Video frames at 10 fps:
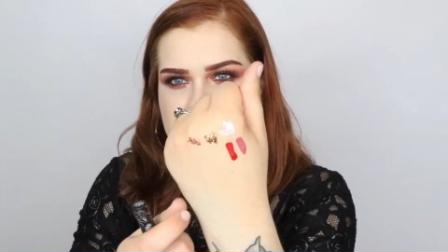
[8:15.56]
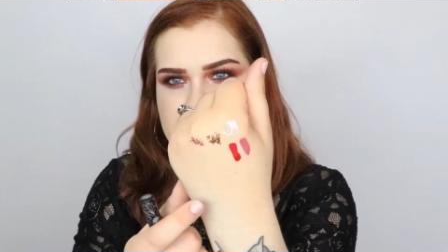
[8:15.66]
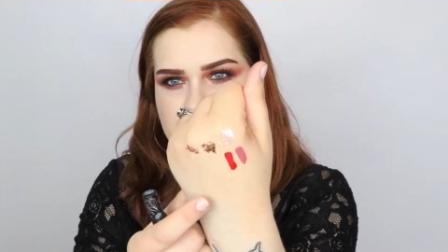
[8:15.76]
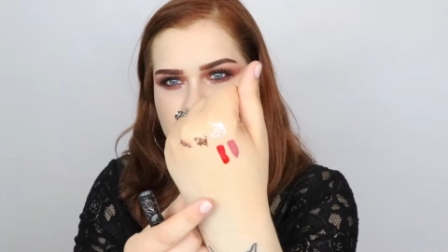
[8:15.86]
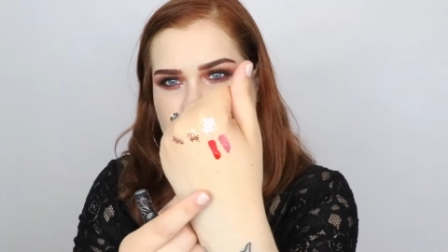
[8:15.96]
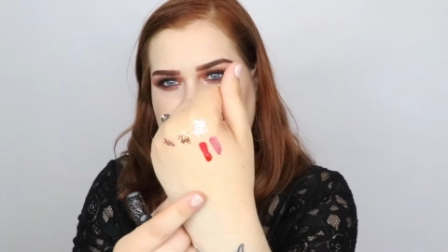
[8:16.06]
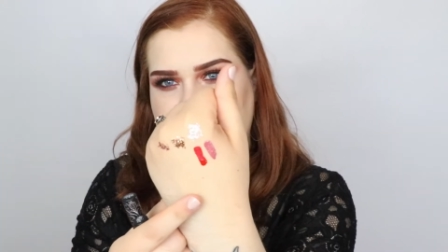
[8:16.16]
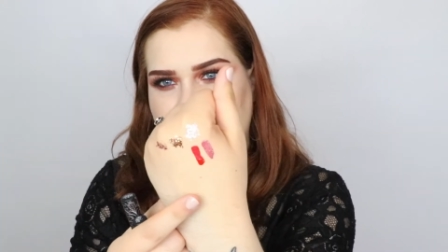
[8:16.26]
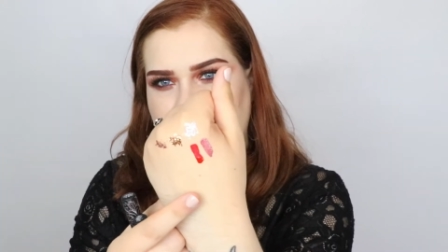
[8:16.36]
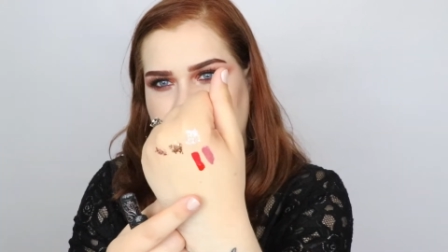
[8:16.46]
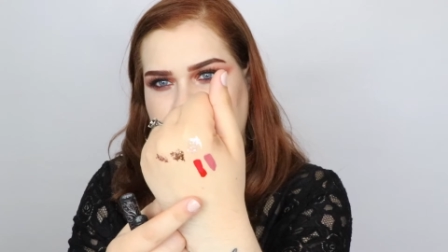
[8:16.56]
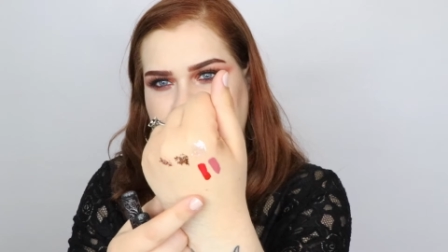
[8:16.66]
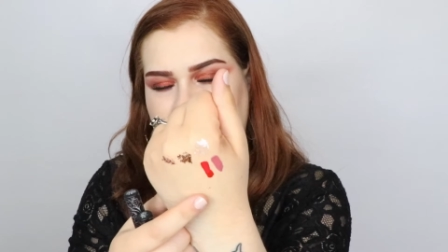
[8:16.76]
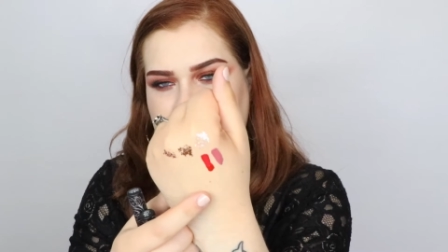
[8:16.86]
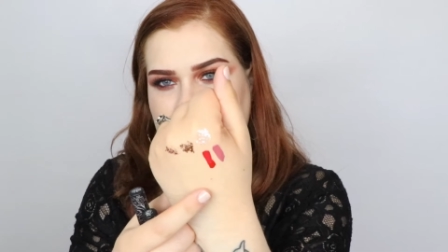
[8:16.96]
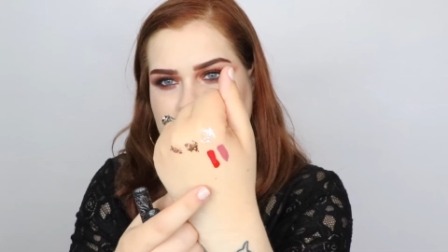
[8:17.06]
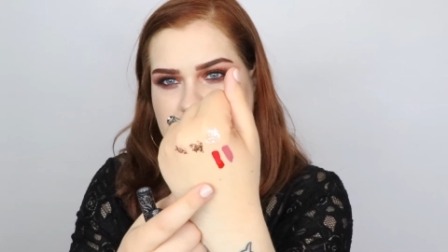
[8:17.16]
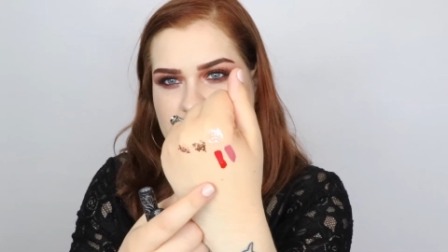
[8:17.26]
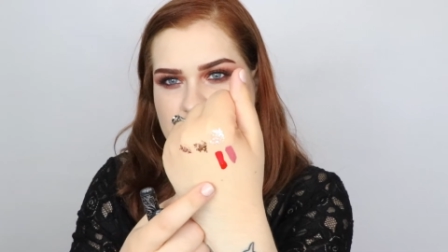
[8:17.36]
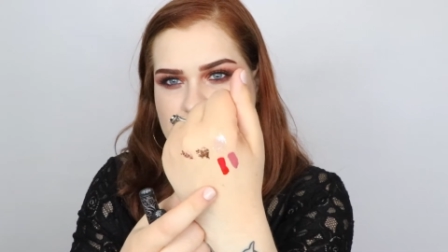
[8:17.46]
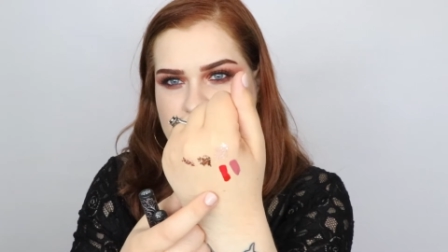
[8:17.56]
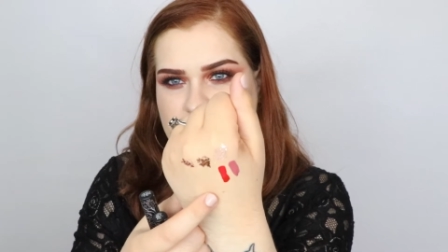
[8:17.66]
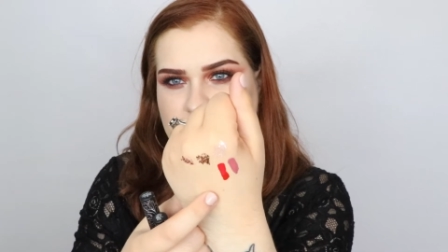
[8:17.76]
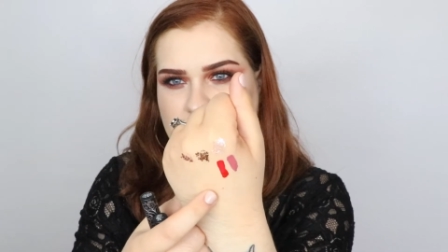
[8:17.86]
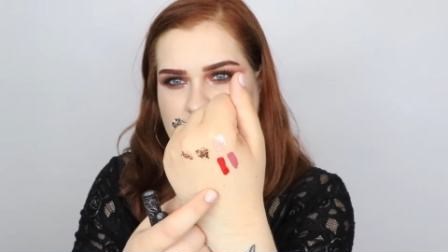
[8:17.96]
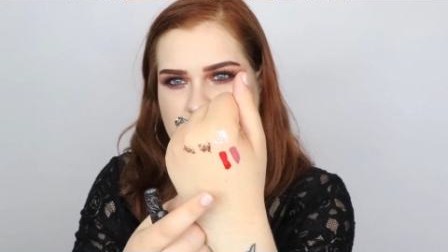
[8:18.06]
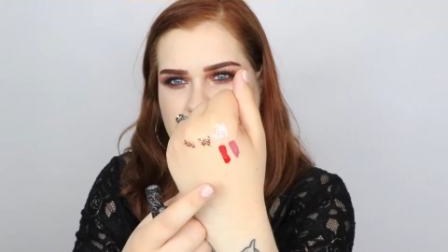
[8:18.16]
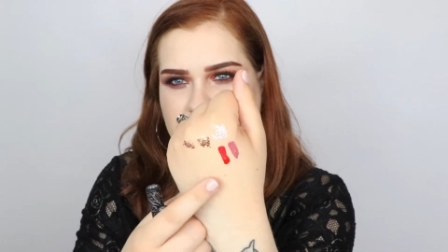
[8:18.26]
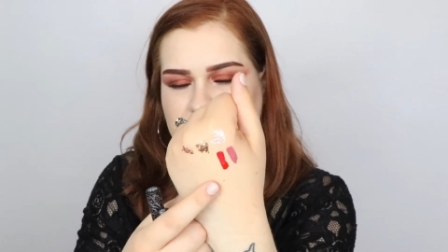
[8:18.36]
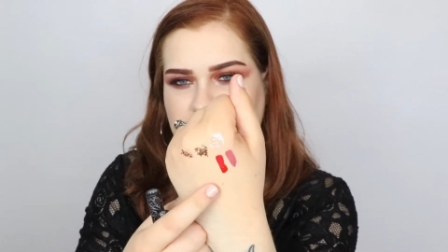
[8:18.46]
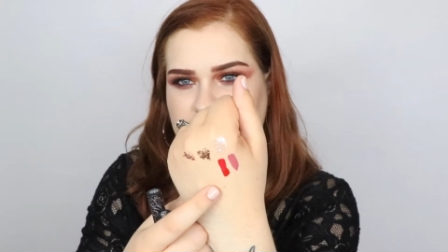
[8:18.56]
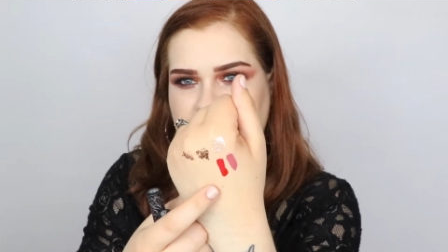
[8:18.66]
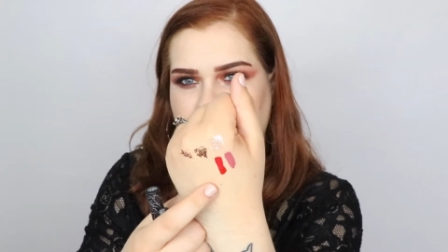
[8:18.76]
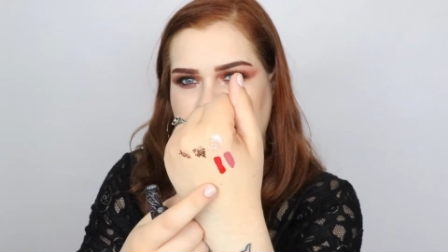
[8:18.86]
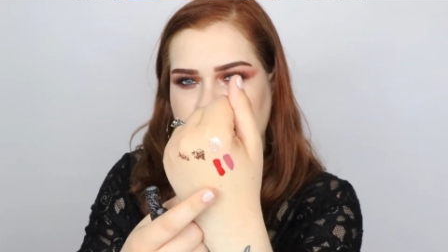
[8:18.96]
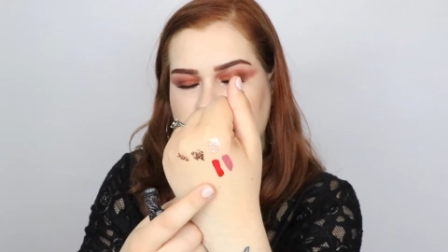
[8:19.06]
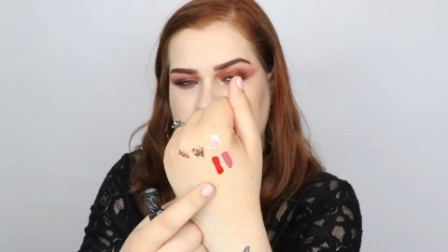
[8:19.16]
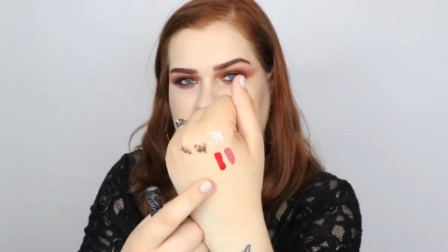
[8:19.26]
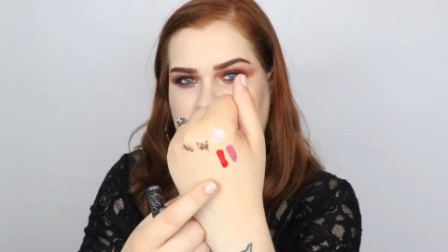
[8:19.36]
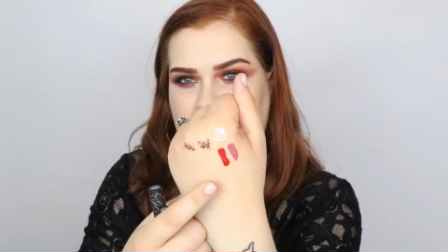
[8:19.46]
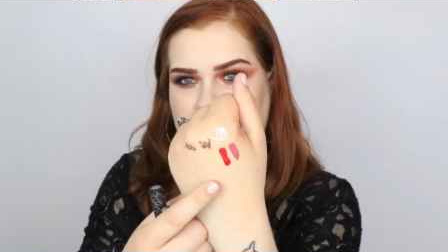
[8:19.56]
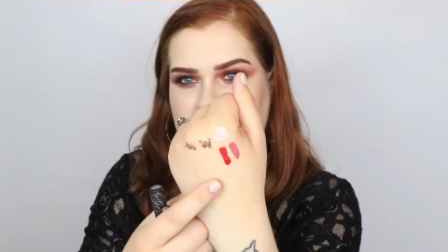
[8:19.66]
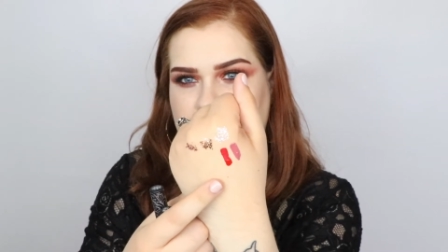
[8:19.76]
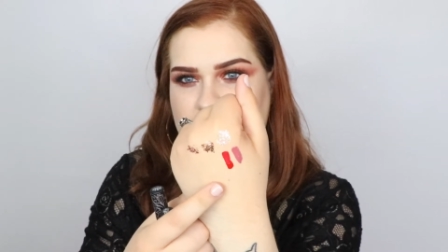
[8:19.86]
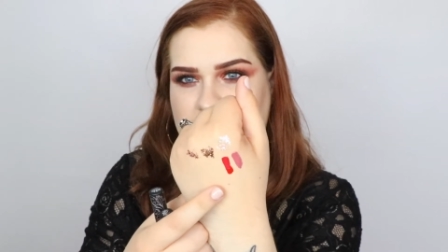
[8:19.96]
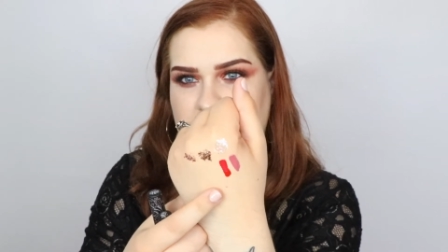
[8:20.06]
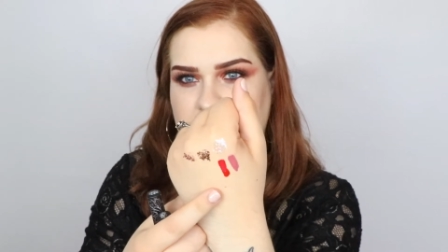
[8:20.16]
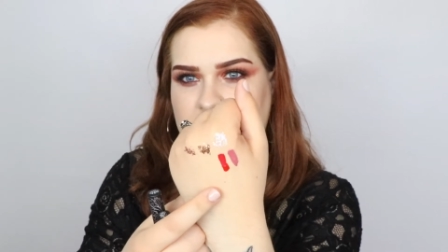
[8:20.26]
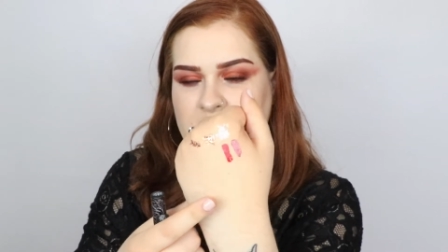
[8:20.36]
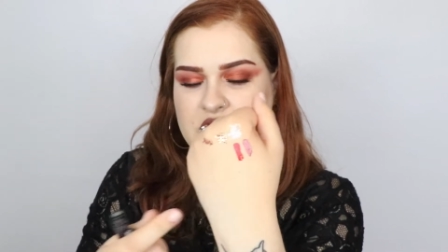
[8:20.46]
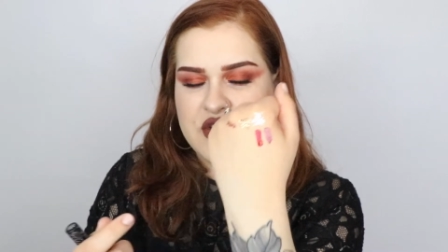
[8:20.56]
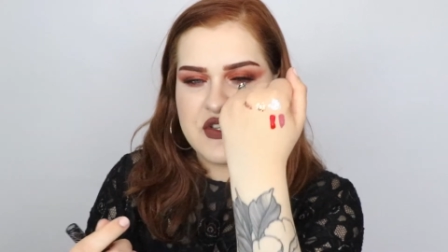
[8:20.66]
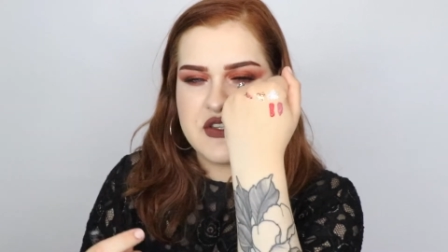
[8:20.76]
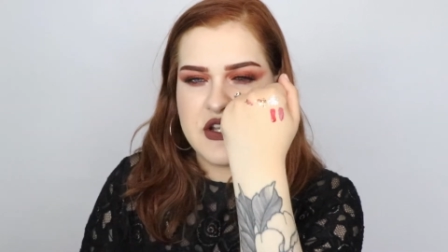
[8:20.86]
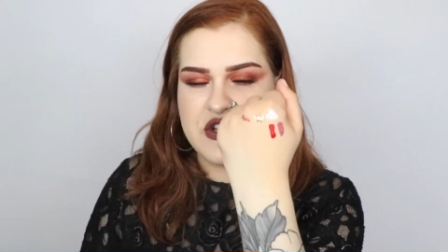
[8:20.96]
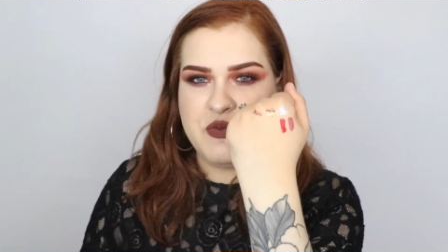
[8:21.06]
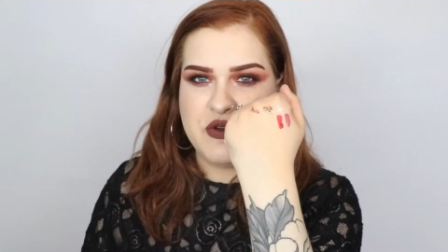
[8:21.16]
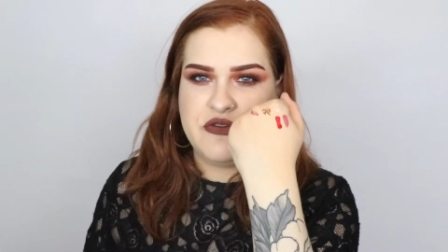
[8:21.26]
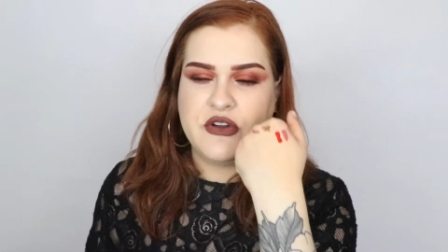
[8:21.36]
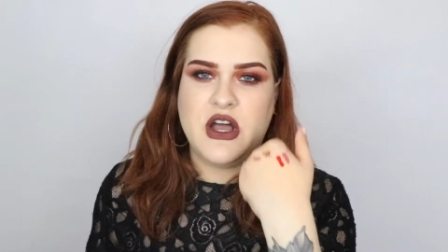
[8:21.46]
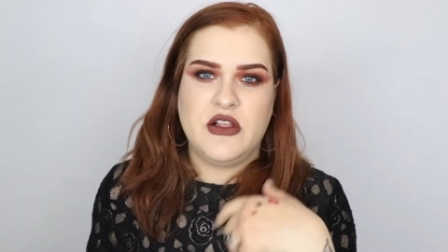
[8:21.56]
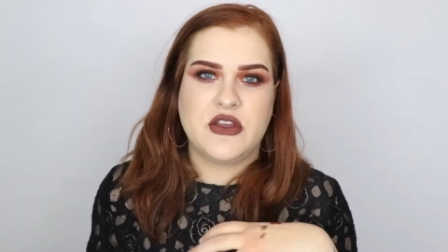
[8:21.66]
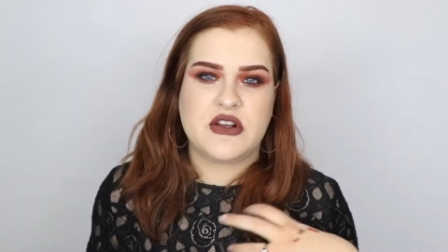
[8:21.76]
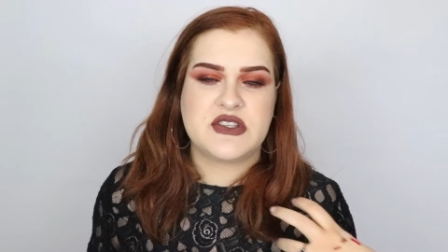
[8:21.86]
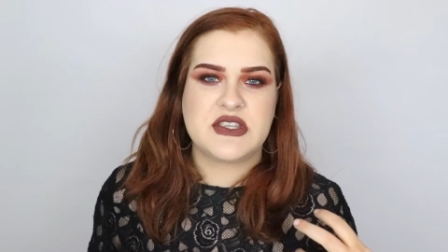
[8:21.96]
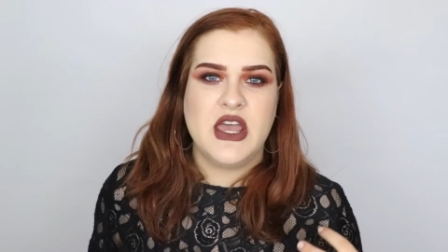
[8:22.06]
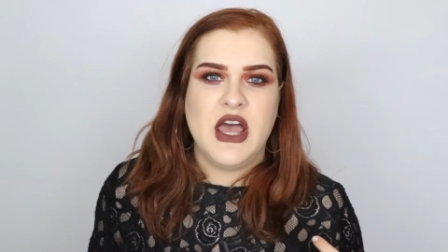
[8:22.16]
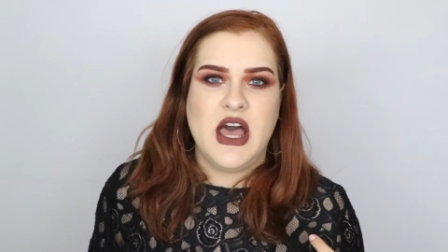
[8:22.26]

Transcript: It's a beautiful bloody neutral with a little bit of blue in it, kind of red. Such beautiful colors.